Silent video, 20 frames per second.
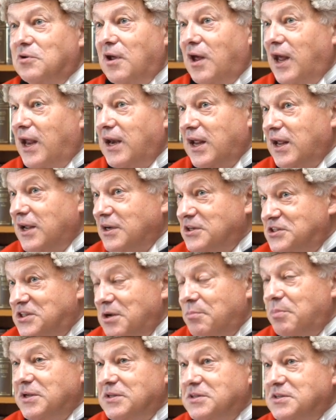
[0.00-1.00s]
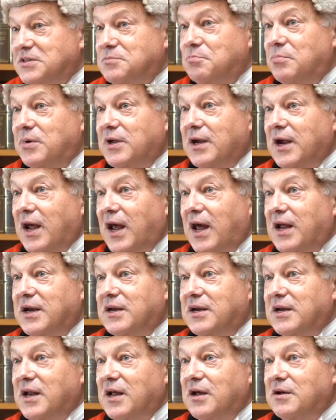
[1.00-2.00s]
Any exhibits being
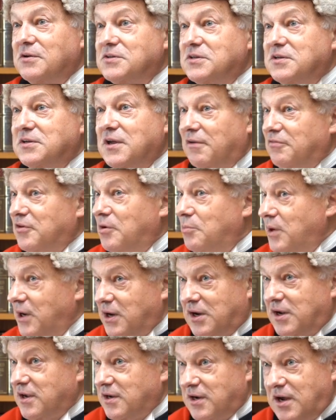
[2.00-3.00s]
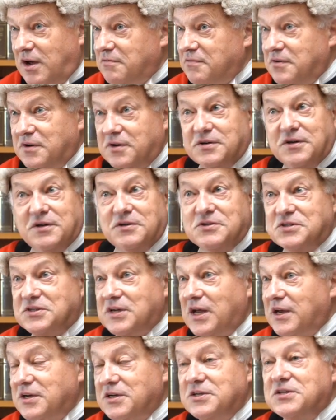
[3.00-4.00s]
handed out have to be covered and
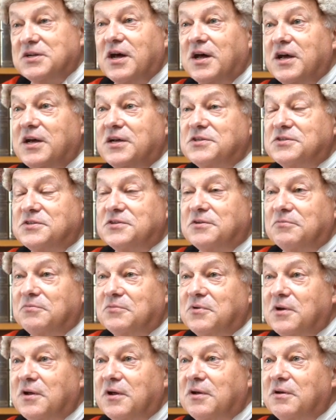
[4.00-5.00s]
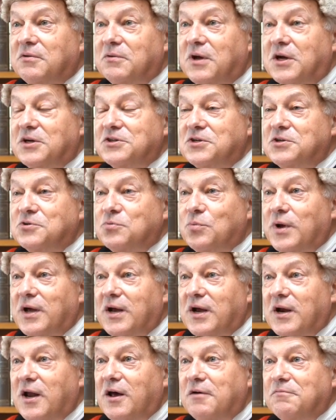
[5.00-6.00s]
sanitized, and ushers wear
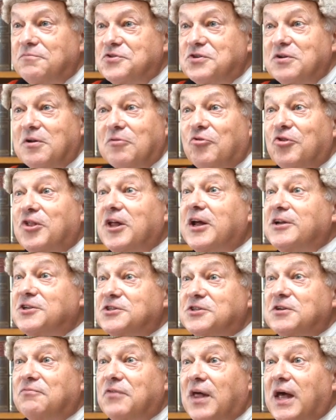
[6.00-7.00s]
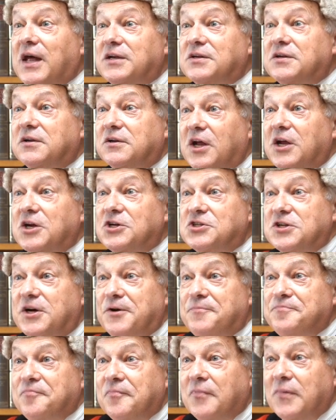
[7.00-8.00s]
gloves and things of that nature.
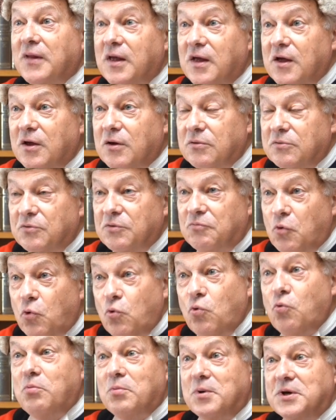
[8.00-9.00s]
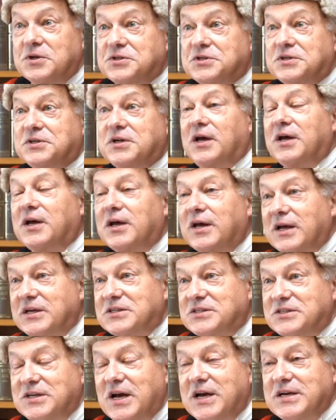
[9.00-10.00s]
We've almost
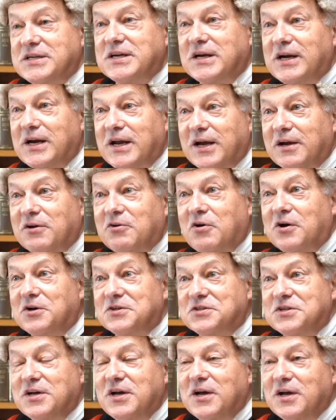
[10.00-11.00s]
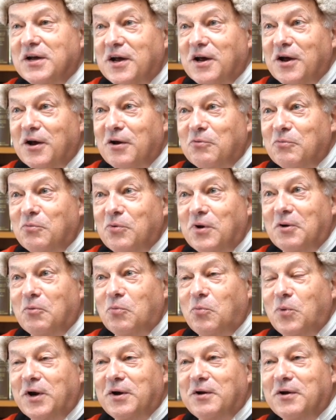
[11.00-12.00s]
excitingly got one
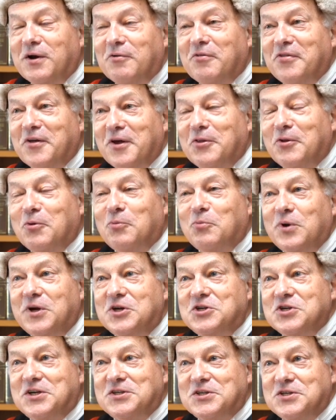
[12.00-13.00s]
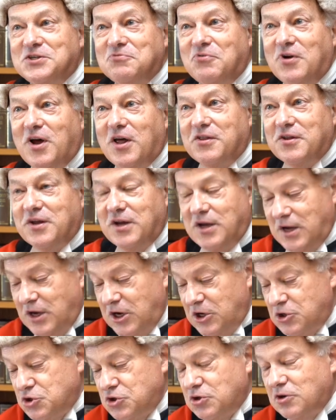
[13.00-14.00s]
wonderful thing that we judges rather
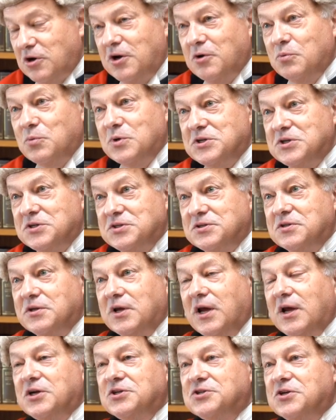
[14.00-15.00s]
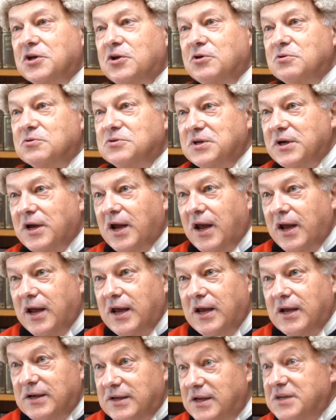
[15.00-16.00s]
enjoy, which is the usher using a
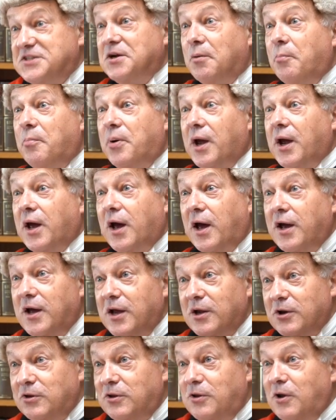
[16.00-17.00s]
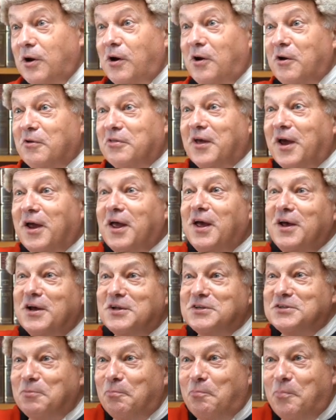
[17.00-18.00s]
litter picker, long thing,
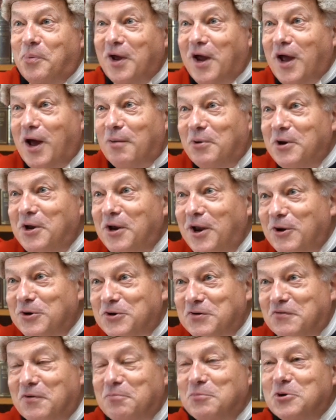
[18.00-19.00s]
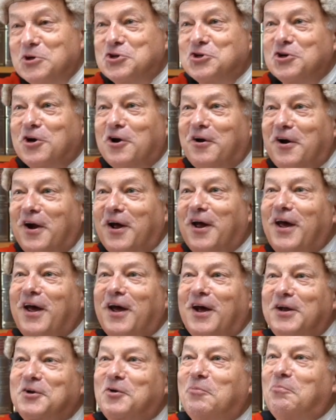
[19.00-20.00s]
to pick up a note from a juror
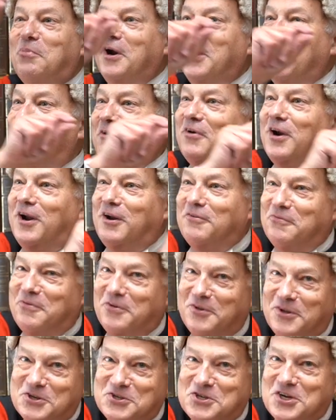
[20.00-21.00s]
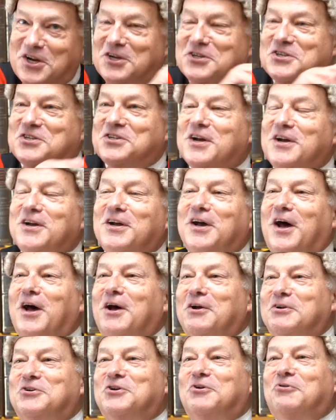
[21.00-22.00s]
and to bring it round for the judge
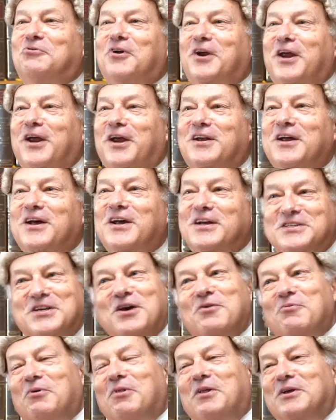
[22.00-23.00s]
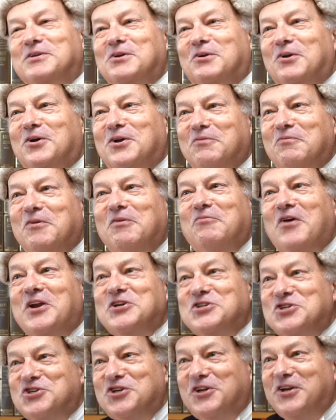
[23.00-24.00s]
to read. So there's a lot of
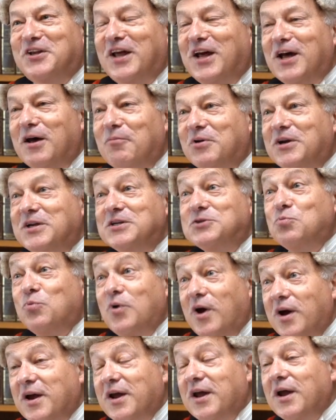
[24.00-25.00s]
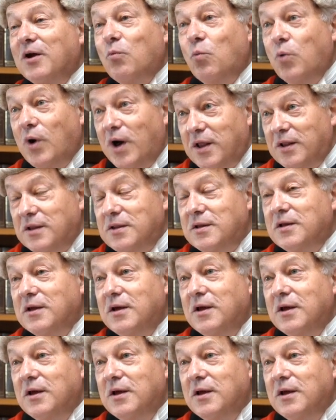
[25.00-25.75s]
invention there, but it's working well.